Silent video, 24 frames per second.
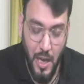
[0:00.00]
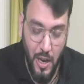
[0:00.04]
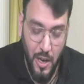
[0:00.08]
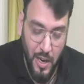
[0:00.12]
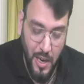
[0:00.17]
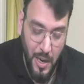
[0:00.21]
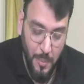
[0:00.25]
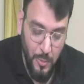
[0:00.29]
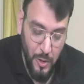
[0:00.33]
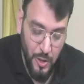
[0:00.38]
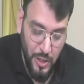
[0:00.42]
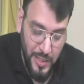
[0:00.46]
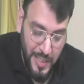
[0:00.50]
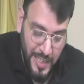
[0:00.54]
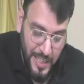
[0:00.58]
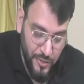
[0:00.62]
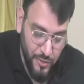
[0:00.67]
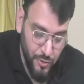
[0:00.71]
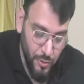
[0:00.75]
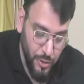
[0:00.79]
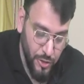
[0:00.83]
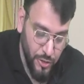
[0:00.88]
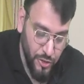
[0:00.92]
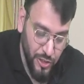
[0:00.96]
come to the next
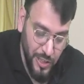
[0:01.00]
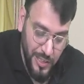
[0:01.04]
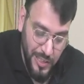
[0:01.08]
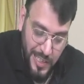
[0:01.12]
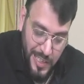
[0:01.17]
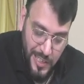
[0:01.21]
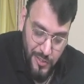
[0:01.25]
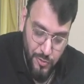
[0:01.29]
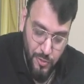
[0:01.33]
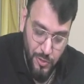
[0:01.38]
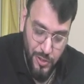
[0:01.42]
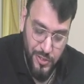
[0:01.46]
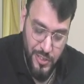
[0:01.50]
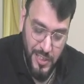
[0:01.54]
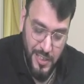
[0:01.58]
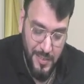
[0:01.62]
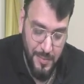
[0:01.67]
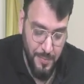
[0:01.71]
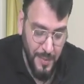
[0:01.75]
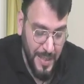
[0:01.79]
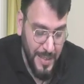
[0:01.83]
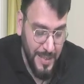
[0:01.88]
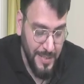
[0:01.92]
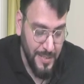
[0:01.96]
question. Next question is
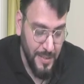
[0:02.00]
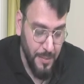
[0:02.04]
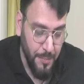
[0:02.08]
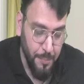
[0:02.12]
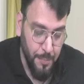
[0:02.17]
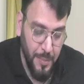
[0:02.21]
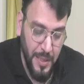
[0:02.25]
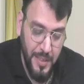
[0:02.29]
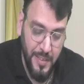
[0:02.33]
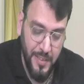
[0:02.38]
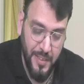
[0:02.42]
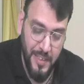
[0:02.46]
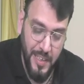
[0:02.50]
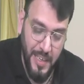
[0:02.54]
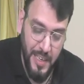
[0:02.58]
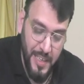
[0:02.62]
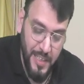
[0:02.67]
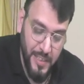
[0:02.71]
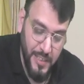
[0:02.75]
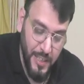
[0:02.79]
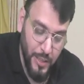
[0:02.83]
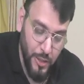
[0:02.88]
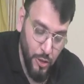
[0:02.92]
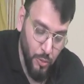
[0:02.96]
very simple. It is
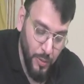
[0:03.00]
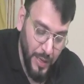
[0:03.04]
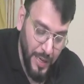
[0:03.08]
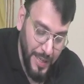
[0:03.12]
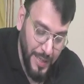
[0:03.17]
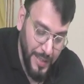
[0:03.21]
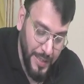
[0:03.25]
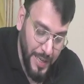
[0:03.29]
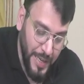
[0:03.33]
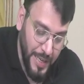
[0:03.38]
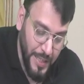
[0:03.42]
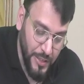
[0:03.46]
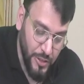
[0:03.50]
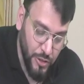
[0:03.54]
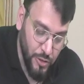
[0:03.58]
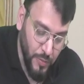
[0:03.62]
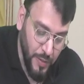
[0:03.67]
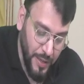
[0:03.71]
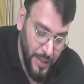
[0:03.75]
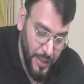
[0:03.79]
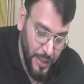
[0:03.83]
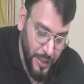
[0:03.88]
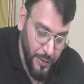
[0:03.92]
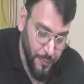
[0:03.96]
related to IND AS
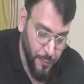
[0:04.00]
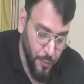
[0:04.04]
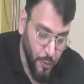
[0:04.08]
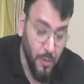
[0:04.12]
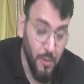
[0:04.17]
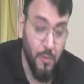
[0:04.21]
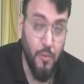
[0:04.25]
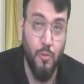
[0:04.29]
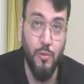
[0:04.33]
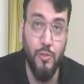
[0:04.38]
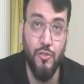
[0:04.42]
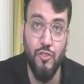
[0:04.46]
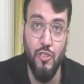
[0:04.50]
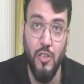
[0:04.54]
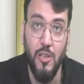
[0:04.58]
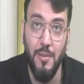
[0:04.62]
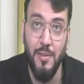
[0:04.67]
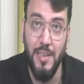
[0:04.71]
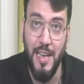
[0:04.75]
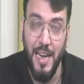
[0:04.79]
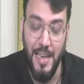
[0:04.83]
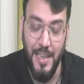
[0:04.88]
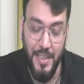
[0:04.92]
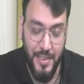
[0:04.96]
24. Question
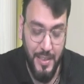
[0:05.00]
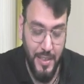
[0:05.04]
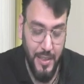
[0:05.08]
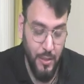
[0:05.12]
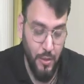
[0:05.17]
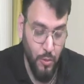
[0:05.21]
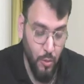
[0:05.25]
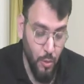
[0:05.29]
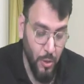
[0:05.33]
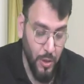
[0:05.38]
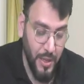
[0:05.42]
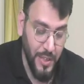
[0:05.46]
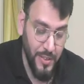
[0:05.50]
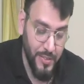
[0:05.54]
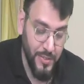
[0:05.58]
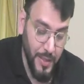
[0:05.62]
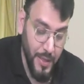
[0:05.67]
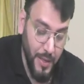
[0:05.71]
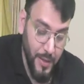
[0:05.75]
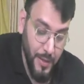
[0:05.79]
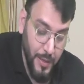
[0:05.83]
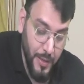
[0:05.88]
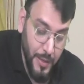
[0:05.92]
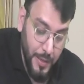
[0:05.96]
number 19. Okay, sir.
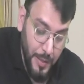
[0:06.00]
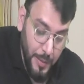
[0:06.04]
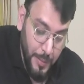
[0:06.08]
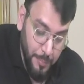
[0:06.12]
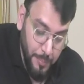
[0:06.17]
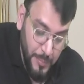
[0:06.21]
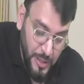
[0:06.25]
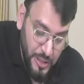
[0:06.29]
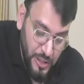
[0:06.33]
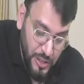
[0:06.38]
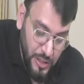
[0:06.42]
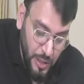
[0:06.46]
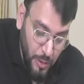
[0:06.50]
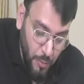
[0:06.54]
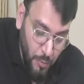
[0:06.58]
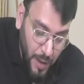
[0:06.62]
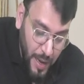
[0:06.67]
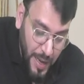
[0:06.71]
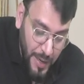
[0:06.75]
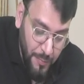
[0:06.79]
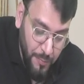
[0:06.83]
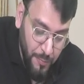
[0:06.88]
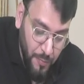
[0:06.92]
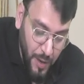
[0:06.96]
Mr.
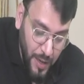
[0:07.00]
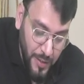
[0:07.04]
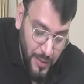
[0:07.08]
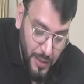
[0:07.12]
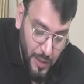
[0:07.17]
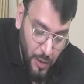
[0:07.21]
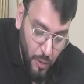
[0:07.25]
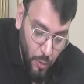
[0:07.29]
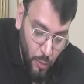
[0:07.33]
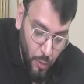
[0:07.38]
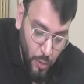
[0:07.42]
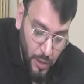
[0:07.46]
Y father own